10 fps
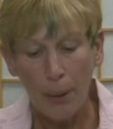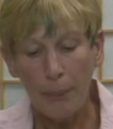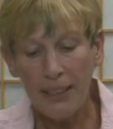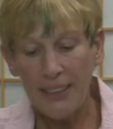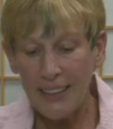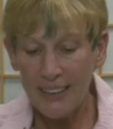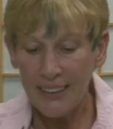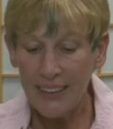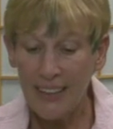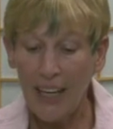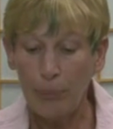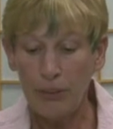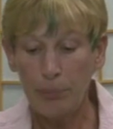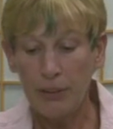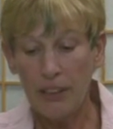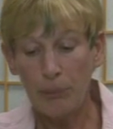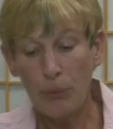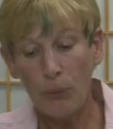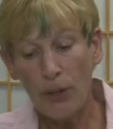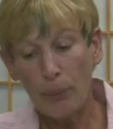Meditation can help us become
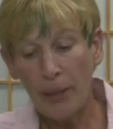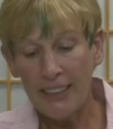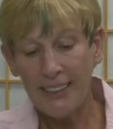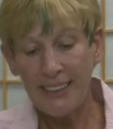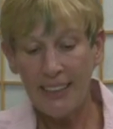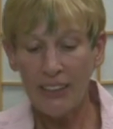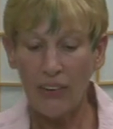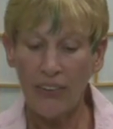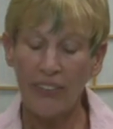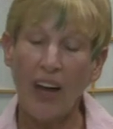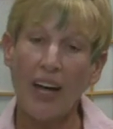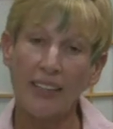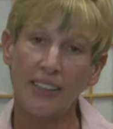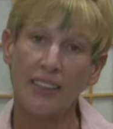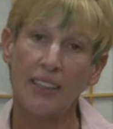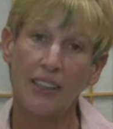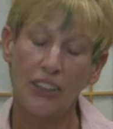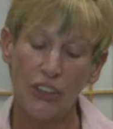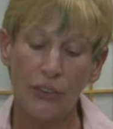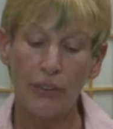aware by seeing our thoughts
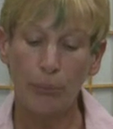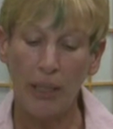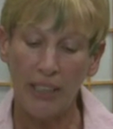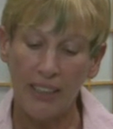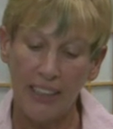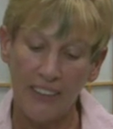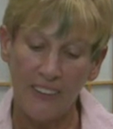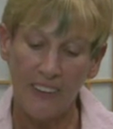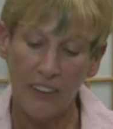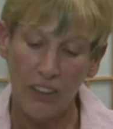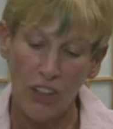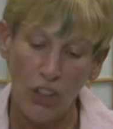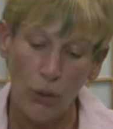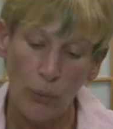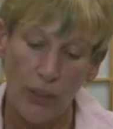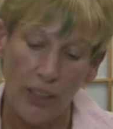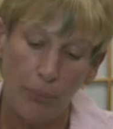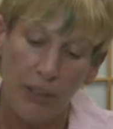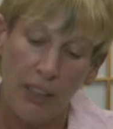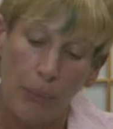during meditation. We can
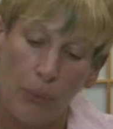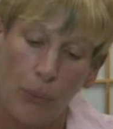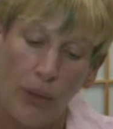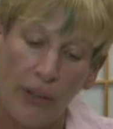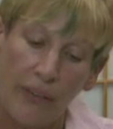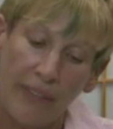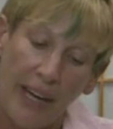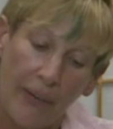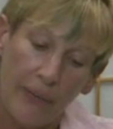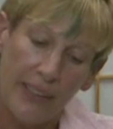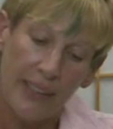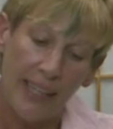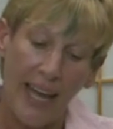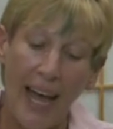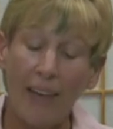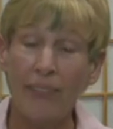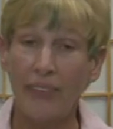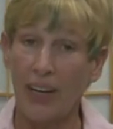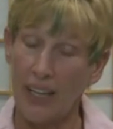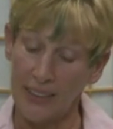become aware of how we can have
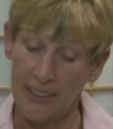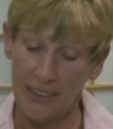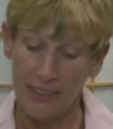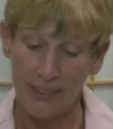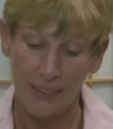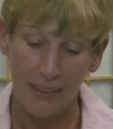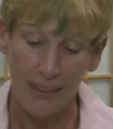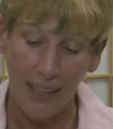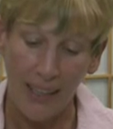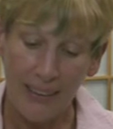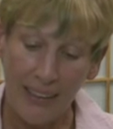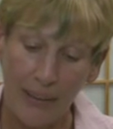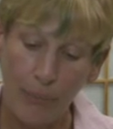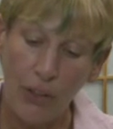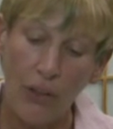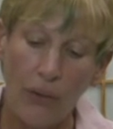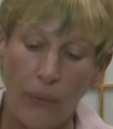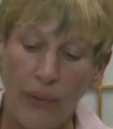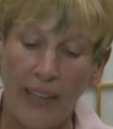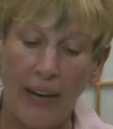thoughts and let them go
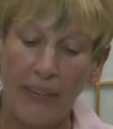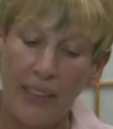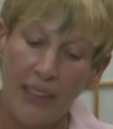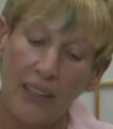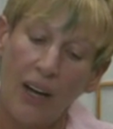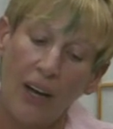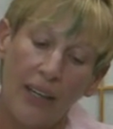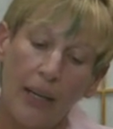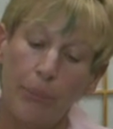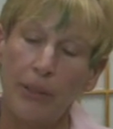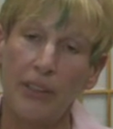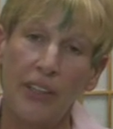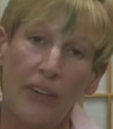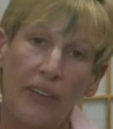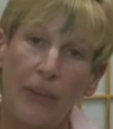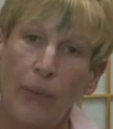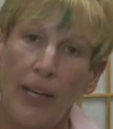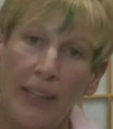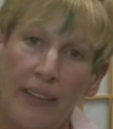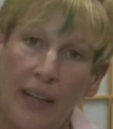without getting caught up and carried
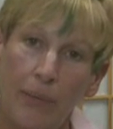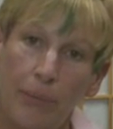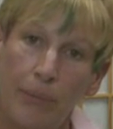away in them.